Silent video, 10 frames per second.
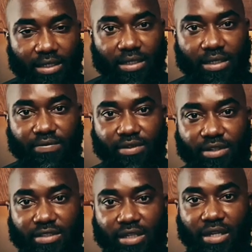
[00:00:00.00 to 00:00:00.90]
If
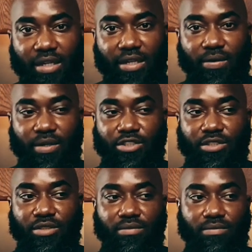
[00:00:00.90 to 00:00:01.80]
there's any
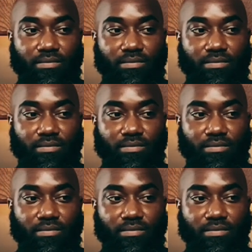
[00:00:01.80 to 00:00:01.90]
question,